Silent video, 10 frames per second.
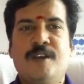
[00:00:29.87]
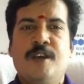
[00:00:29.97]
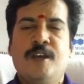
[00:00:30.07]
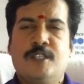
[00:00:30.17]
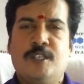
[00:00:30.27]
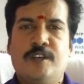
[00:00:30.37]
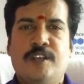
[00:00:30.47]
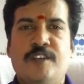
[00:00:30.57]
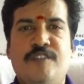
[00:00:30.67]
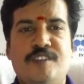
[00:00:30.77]
So
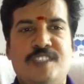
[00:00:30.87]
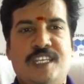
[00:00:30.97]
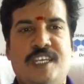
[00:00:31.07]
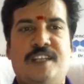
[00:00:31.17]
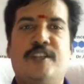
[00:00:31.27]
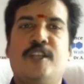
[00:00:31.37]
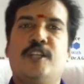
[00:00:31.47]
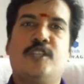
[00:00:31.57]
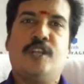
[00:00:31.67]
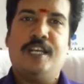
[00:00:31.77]
if you see,
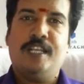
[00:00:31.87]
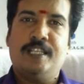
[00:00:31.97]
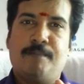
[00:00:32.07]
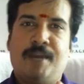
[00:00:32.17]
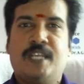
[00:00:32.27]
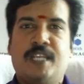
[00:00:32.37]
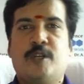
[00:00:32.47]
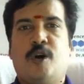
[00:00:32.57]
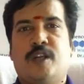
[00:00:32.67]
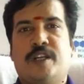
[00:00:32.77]
naturally the
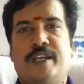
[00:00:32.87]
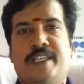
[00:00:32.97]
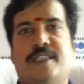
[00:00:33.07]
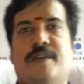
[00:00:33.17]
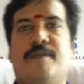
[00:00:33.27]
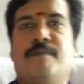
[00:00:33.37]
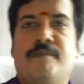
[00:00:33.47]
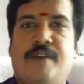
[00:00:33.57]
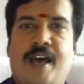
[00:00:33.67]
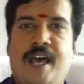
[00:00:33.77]
microorganism
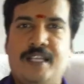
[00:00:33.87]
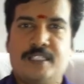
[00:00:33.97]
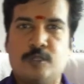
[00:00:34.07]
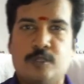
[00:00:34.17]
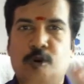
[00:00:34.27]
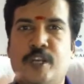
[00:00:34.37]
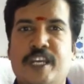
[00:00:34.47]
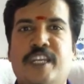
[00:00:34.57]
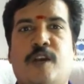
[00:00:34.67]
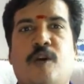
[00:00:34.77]
has grown
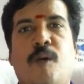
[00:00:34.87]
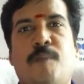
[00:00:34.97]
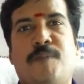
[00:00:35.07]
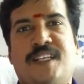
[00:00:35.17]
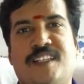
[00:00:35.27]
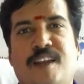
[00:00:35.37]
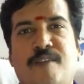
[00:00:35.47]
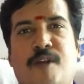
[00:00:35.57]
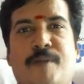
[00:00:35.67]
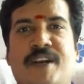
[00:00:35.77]
in a complex
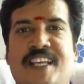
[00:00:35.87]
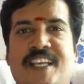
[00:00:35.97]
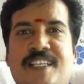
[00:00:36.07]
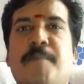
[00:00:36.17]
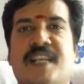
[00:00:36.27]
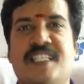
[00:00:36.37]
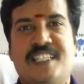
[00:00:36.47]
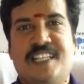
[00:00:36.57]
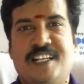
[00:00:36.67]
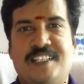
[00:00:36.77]
environment as a mixed
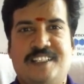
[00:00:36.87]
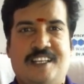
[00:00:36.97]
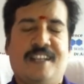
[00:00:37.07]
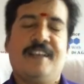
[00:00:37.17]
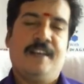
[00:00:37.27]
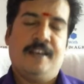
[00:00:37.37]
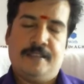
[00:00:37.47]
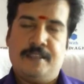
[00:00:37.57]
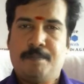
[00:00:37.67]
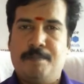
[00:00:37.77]
culture.
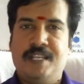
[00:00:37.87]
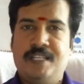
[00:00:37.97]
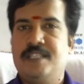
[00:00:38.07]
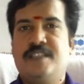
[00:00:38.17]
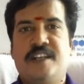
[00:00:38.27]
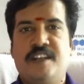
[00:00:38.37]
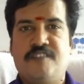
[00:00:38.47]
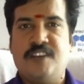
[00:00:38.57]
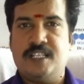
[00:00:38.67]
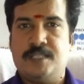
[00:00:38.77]
That means the
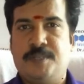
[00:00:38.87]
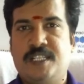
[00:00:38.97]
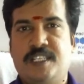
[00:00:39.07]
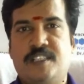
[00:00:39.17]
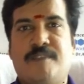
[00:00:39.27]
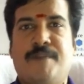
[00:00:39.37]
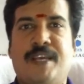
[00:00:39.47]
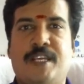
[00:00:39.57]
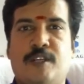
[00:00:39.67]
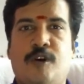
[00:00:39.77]
different species of
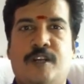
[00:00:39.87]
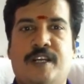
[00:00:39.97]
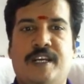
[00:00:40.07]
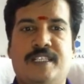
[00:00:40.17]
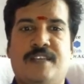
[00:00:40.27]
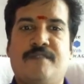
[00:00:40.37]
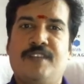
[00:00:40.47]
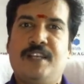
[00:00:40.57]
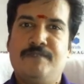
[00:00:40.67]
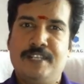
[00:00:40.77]
microorganism
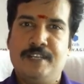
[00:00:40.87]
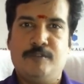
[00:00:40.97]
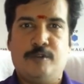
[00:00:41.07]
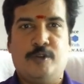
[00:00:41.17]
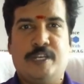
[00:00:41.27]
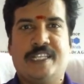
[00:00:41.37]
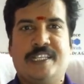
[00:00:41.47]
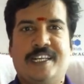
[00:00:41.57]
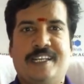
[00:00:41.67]
will live together.